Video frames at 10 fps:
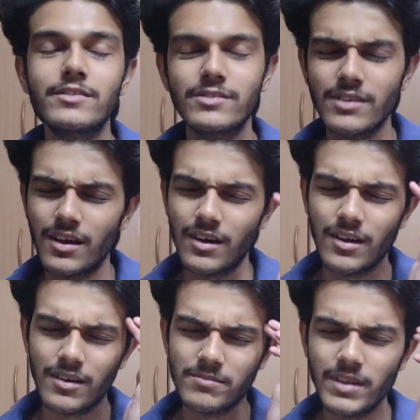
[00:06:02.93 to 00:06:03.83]
it's
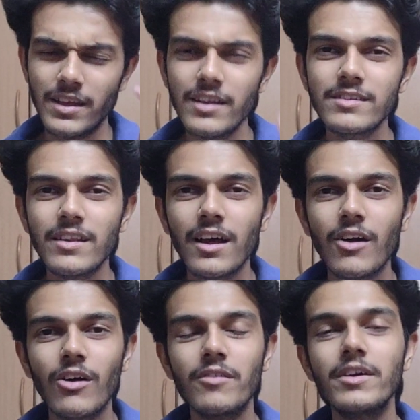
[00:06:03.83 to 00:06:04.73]
there is
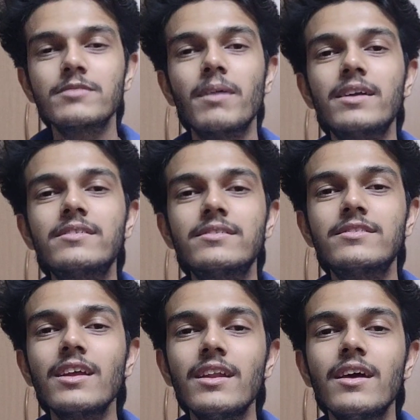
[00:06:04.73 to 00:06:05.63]
luck always, but
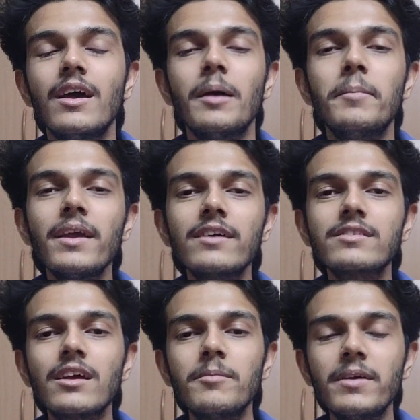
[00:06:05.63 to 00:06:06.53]
still, being a
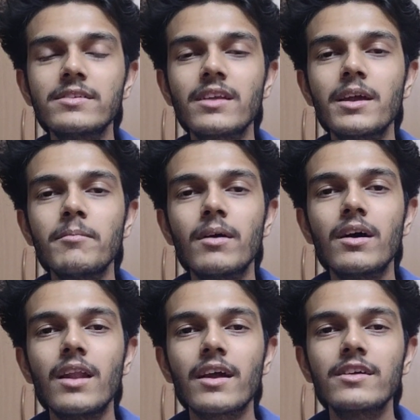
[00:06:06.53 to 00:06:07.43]
skill-based game,
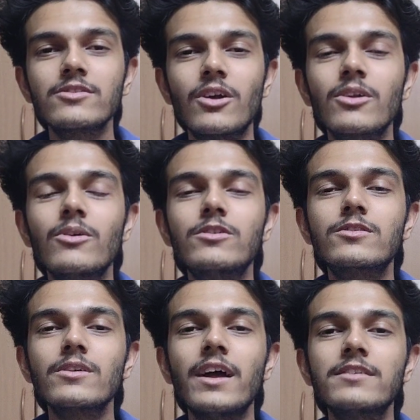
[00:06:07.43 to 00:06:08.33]
luck is not good.
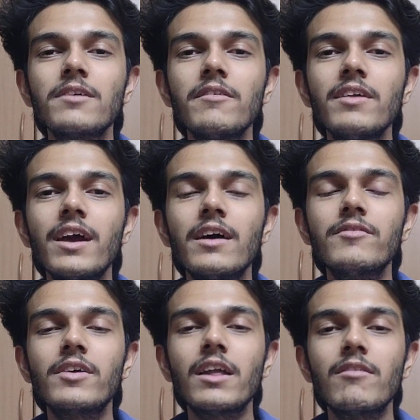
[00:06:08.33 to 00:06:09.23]
So that's why we
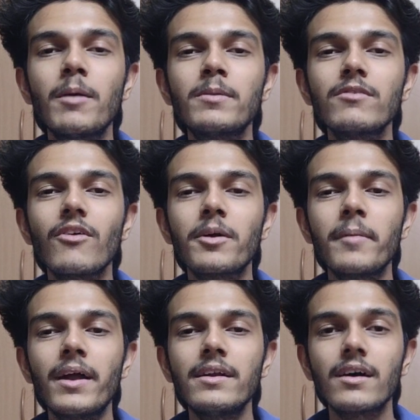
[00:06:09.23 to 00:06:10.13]
have developed a
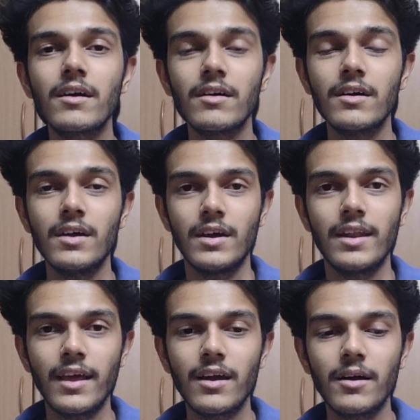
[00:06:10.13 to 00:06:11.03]
format
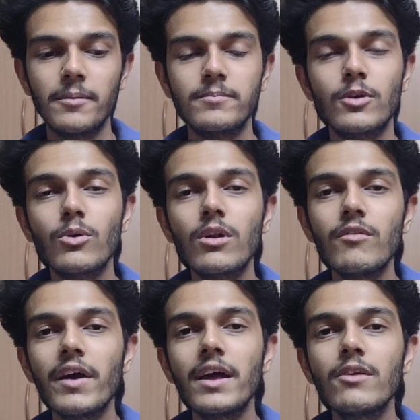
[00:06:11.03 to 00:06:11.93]
like a
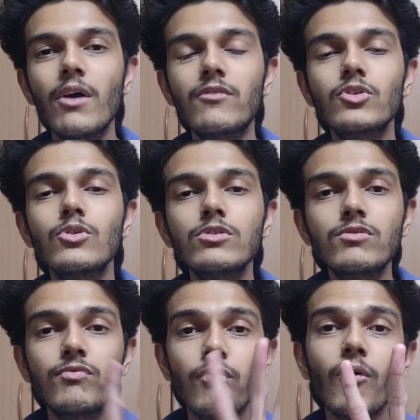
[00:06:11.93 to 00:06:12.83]
rule where you have to
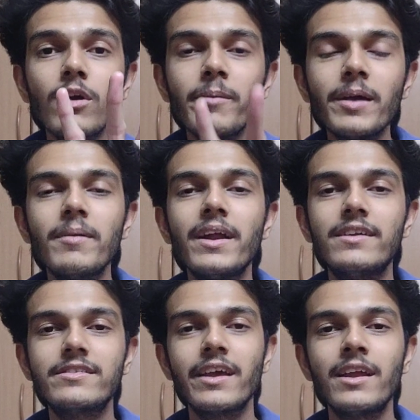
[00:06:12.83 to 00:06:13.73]
use 4
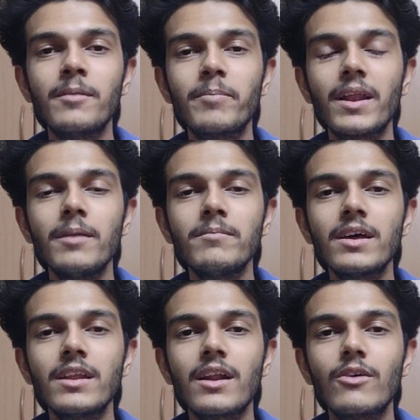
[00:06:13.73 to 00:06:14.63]
Beyblades in
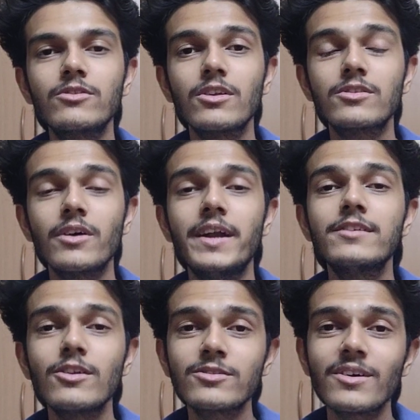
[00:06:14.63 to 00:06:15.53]
preliminary rounds. Also, it
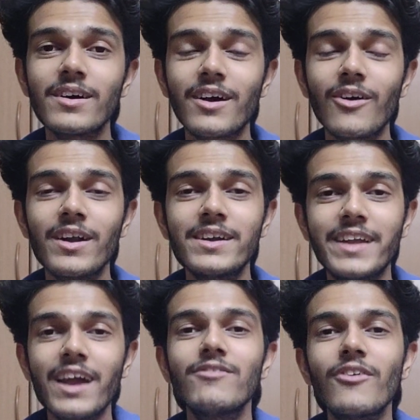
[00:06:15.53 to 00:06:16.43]
is also called a
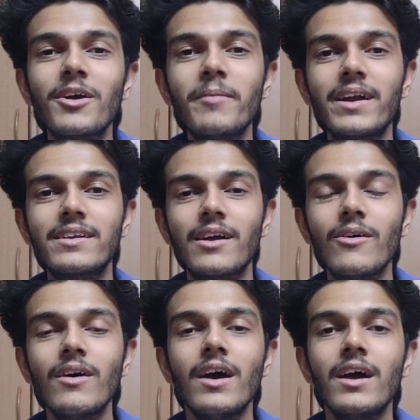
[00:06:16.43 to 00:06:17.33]
deck format
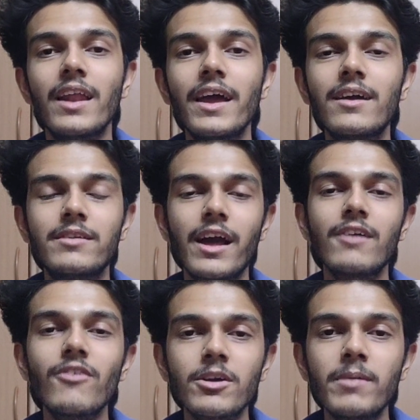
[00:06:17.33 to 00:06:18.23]
now. Like
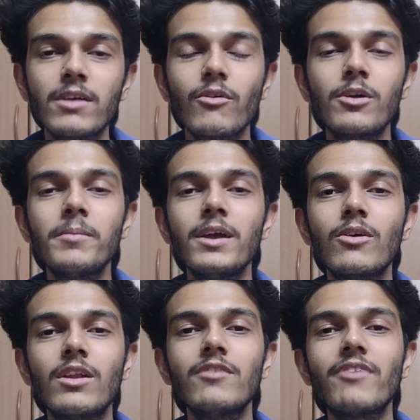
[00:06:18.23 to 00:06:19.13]
deck format won't be in
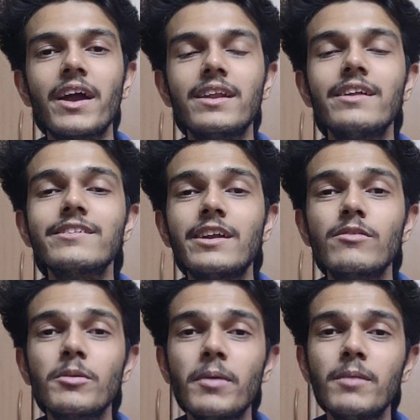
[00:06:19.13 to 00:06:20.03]
only finals; it
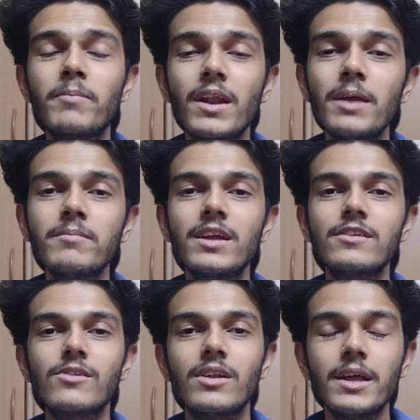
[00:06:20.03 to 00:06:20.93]
would be in
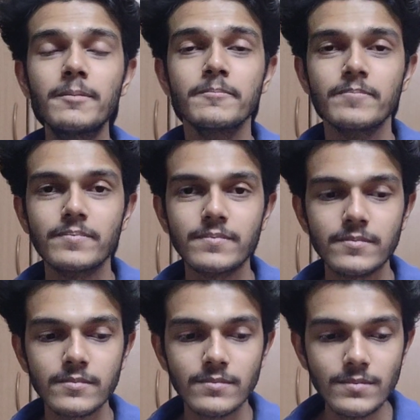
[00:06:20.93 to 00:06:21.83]
preliminaries only.
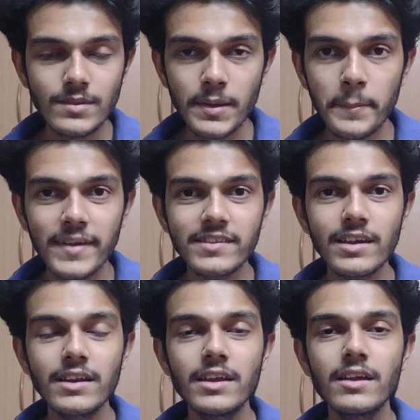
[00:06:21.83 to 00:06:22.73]

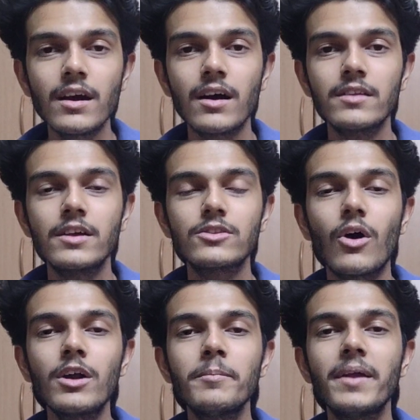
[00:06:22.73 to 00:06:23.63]
Basically, the
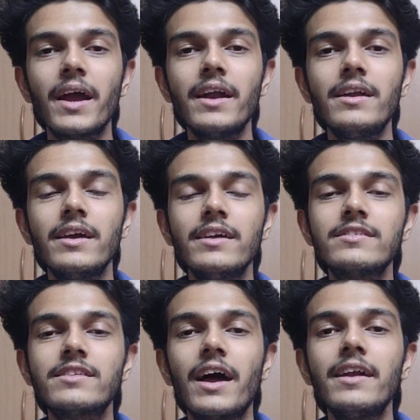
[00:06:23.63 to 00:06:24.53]
thought behind
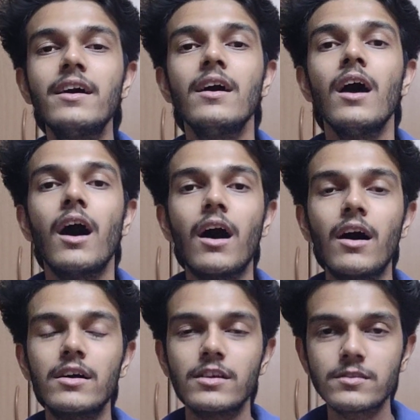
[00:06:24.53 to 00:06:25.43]
is that
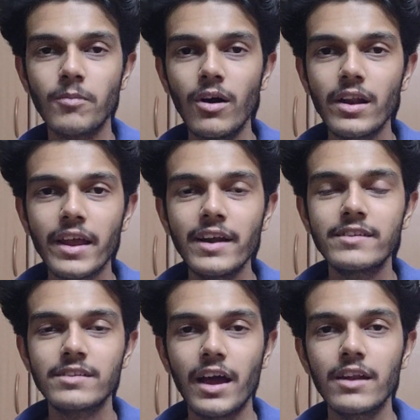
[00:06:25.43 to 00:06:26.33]
the small
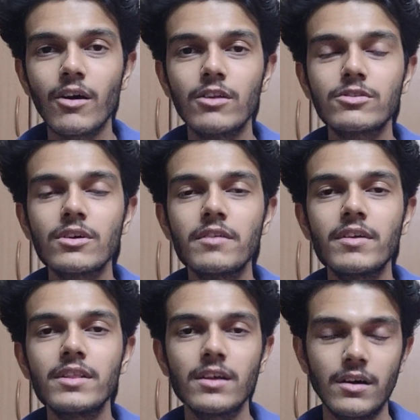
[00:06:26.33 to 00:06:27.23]
kids and also
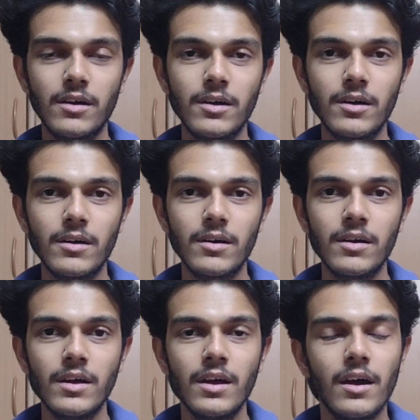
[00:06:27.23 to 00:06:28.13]
even the